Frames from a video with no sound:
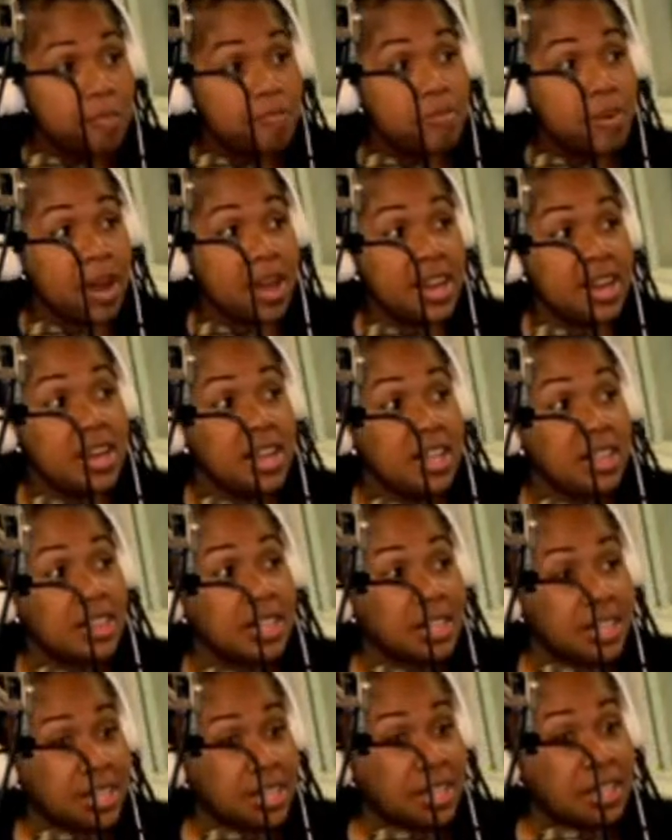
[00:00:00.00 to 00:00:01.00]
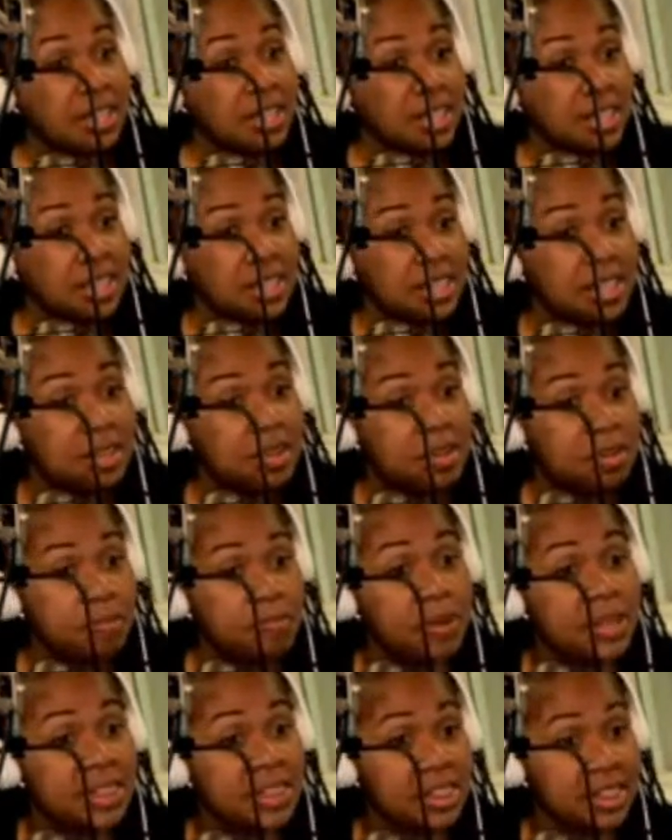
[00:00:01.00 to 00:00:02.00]
But
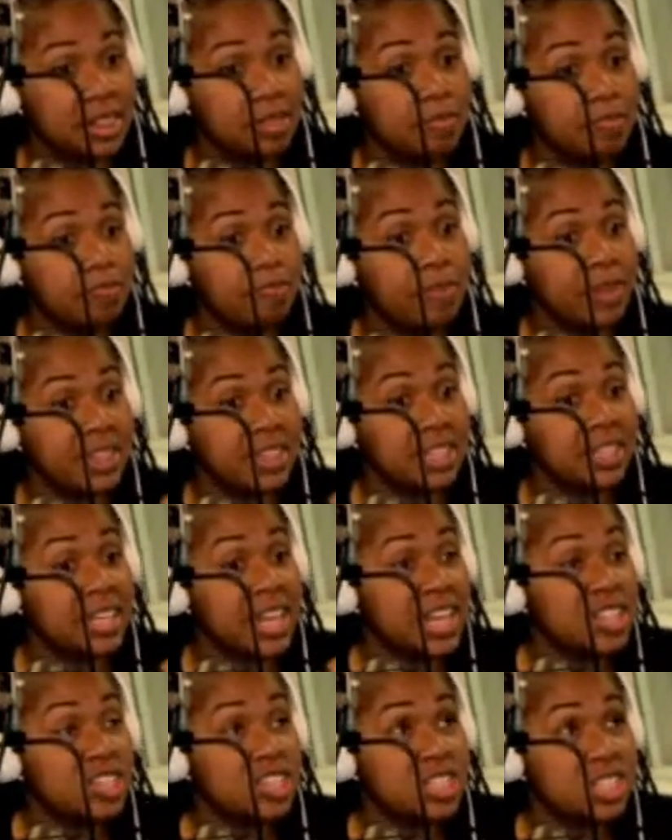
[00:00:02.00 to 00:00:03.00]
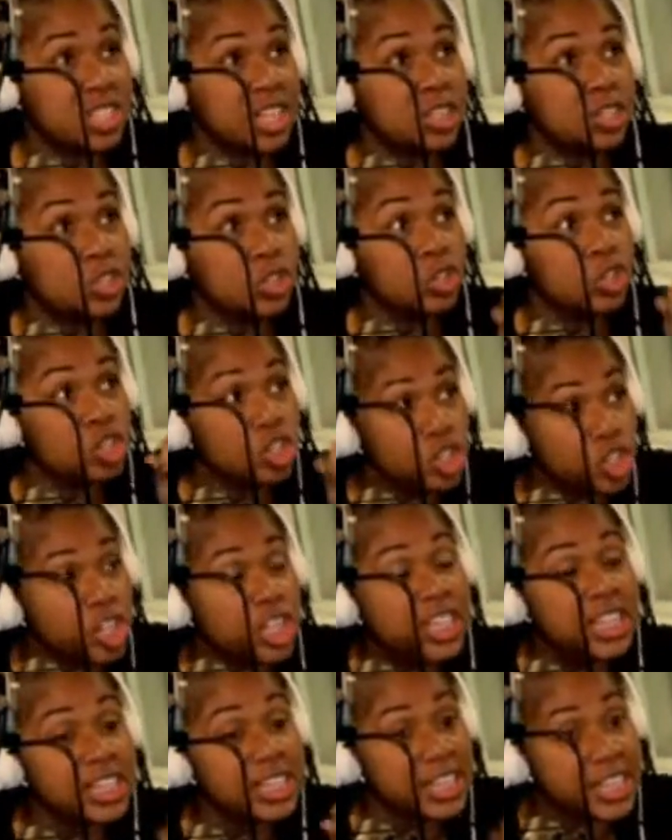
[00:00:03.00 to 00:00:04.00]
the legislature
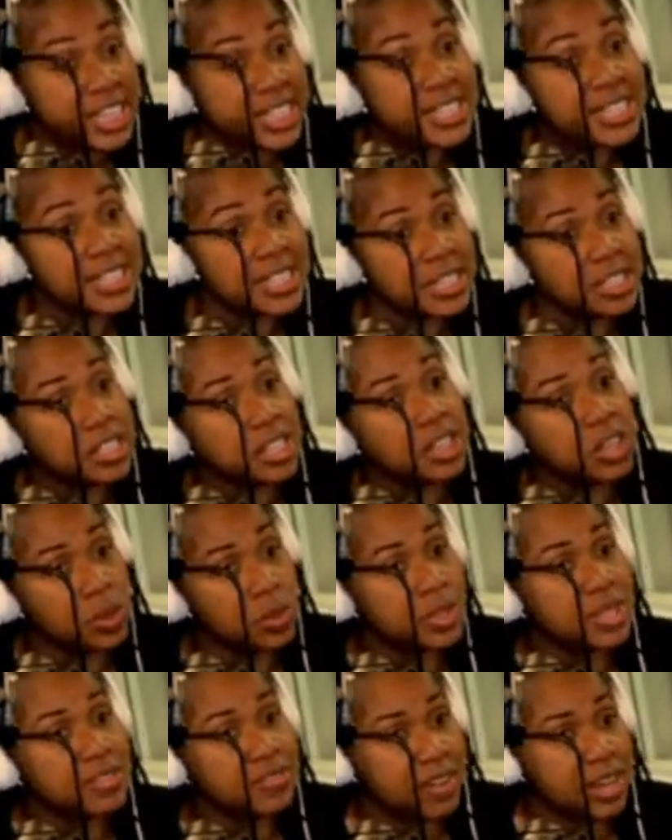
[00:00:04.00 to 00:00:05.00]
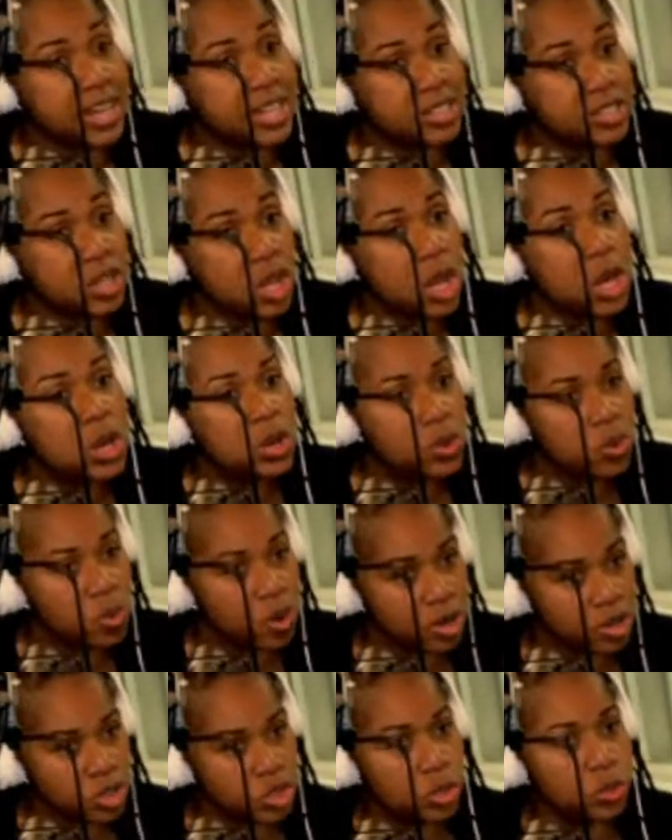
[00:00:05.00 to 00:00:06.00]
should listen to those of us
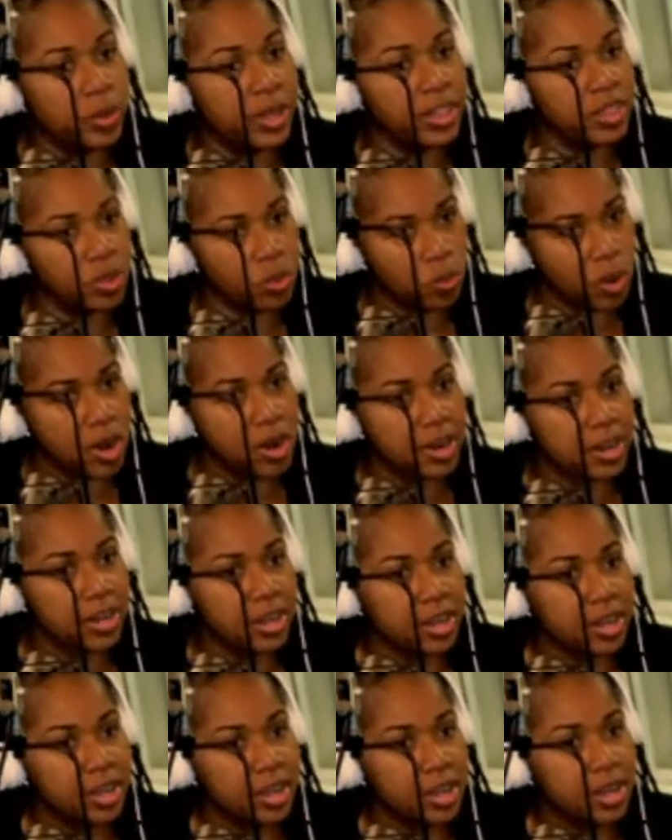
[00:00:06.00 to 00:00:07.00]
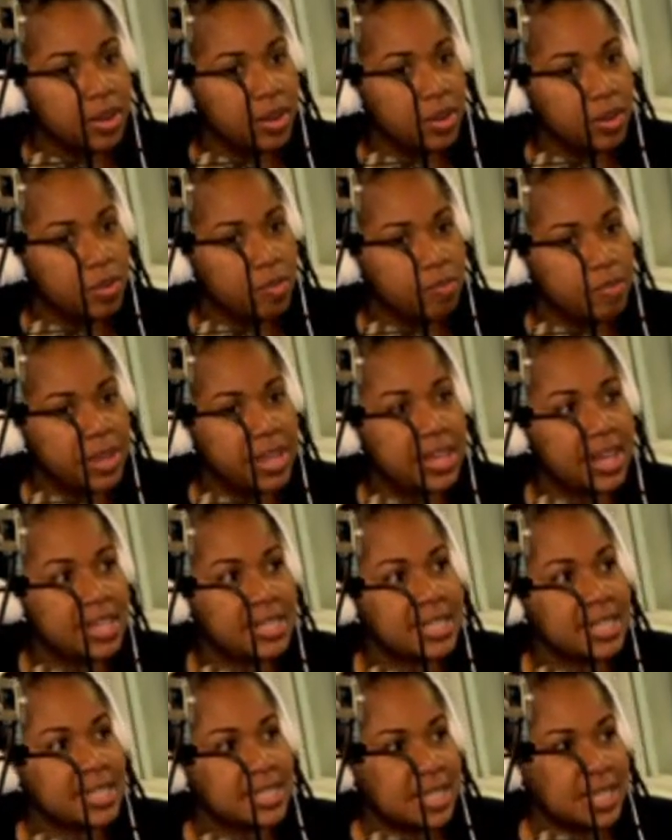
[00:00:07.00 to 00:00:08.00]
who are doing the work,
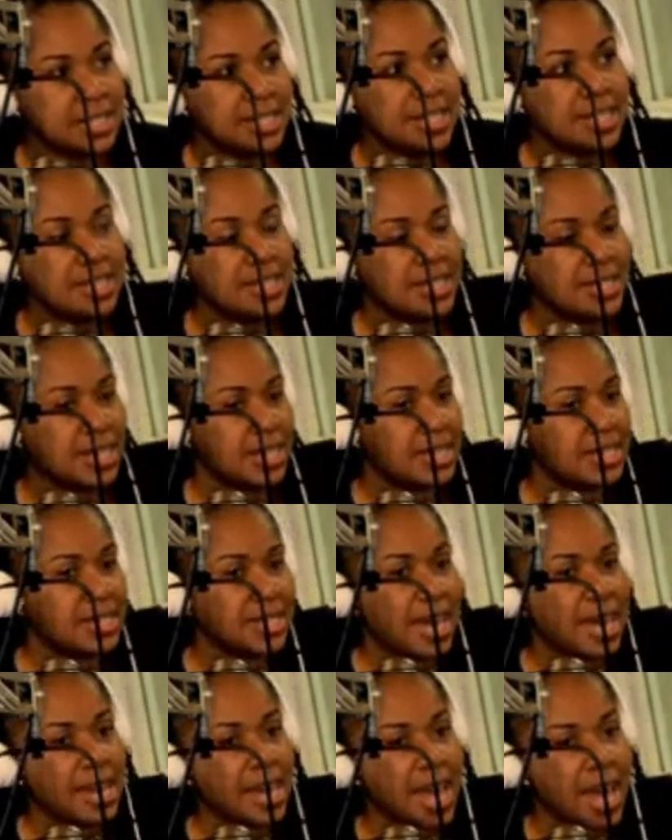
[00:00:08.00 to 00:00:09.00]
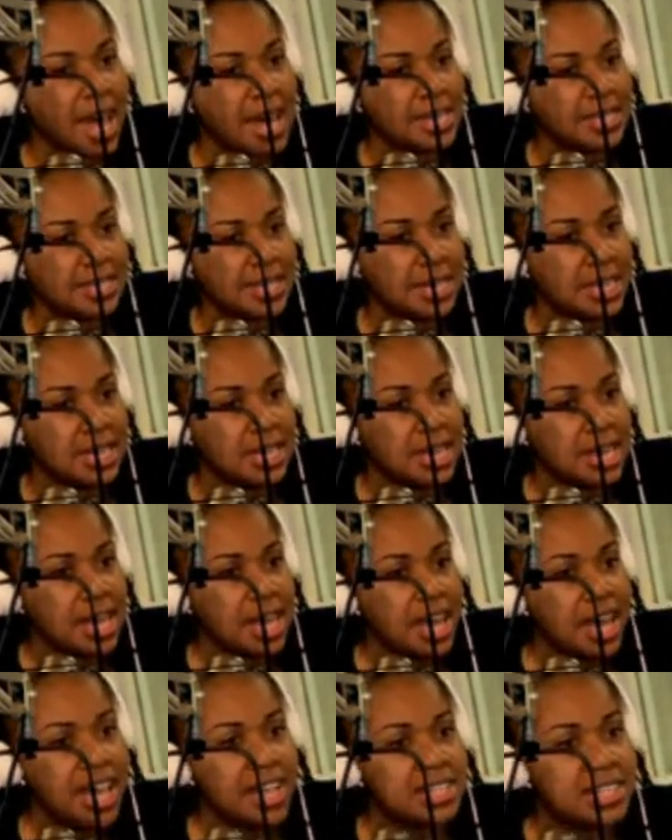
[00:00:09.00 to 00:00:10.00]
because it's easy to sit in Tallahassee
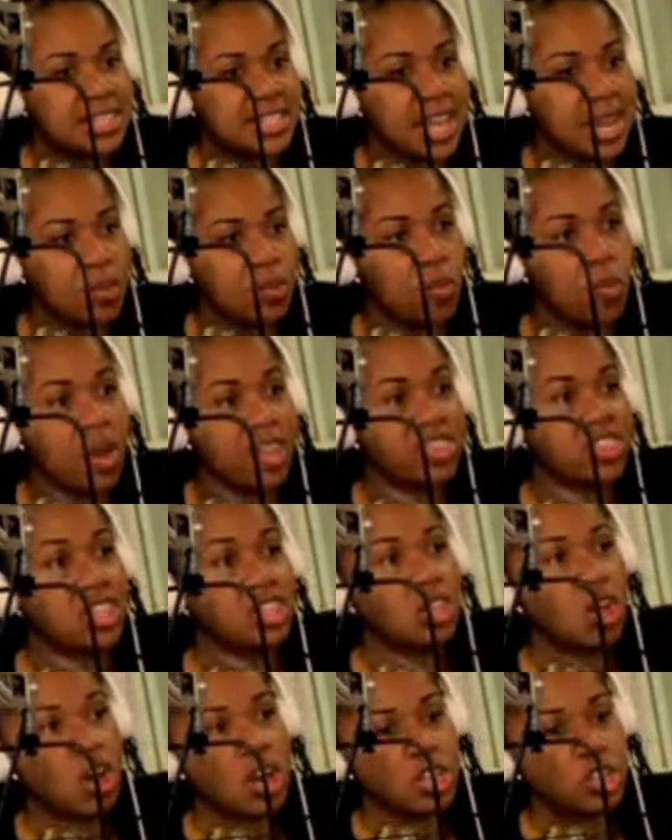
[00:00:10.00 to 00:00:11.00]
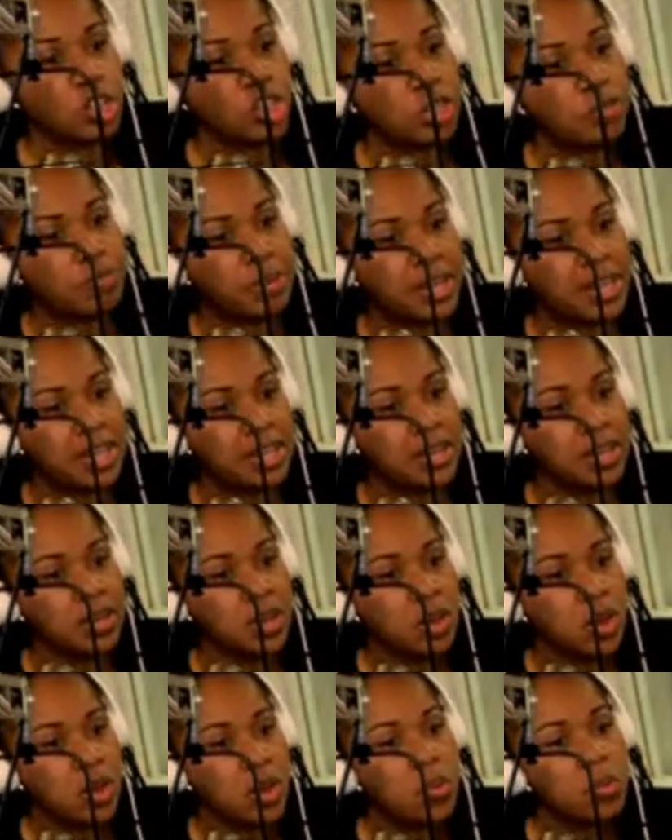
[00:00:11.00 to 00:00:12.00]
and say what the law should be
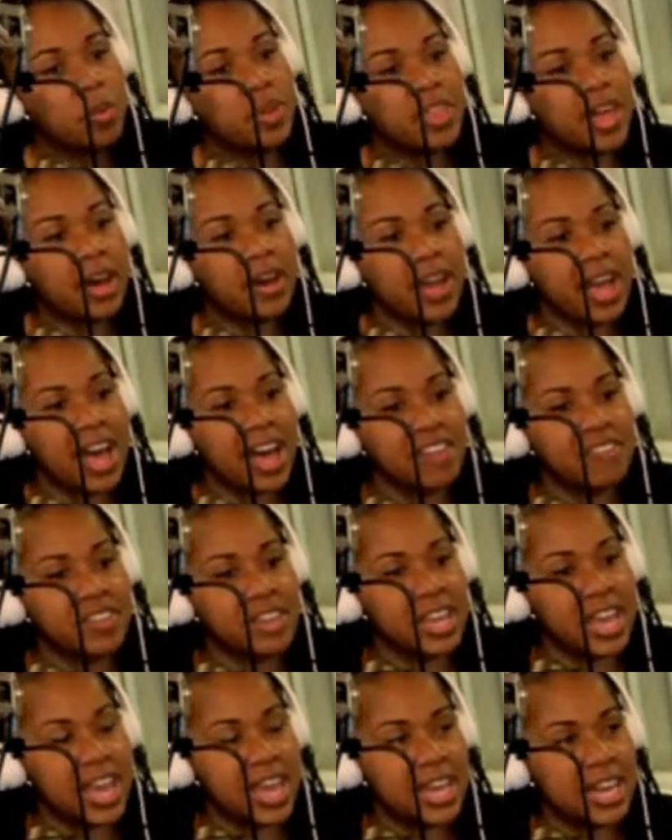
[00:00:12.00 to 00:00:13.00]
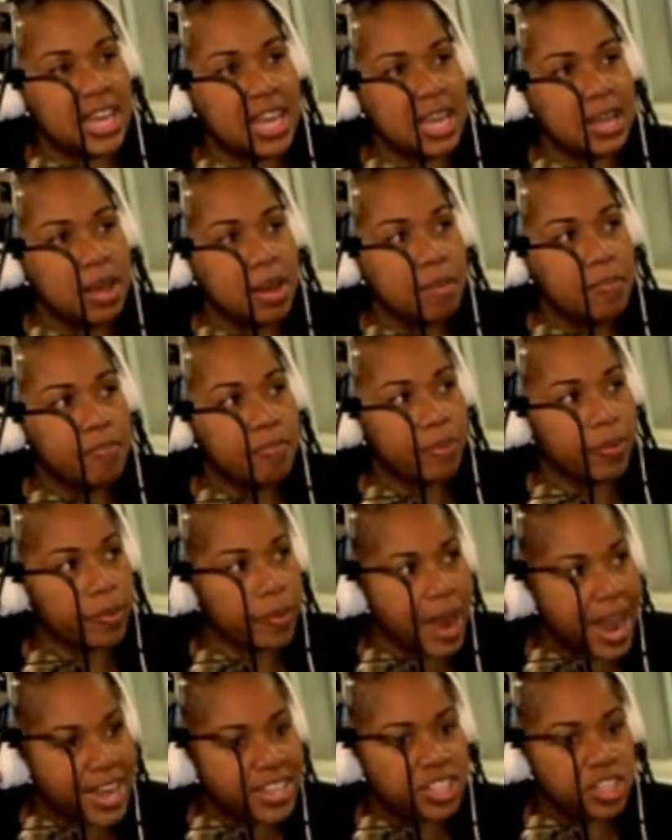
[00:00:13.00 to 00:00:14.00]
without having any
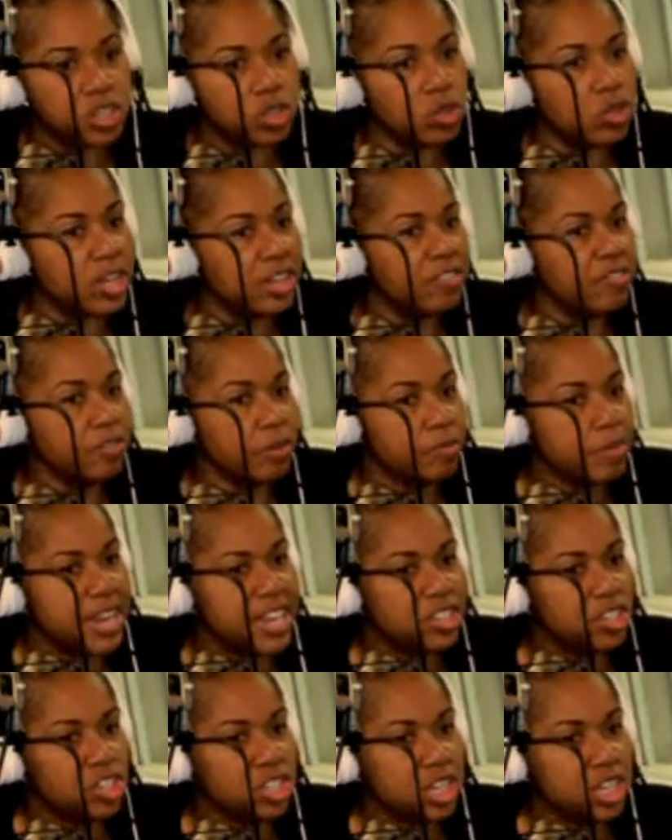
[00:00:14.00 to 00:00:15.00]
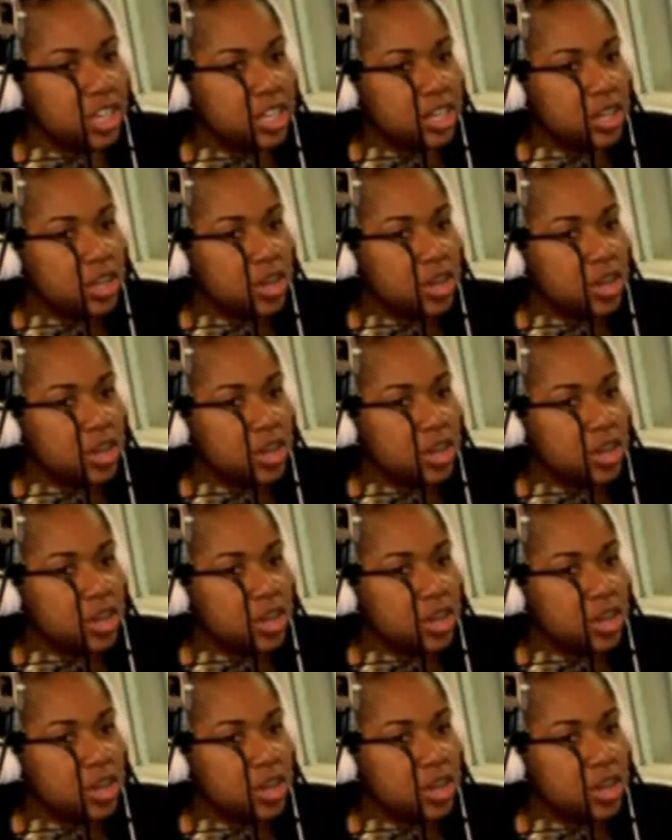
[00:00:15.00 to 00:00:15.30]
practical information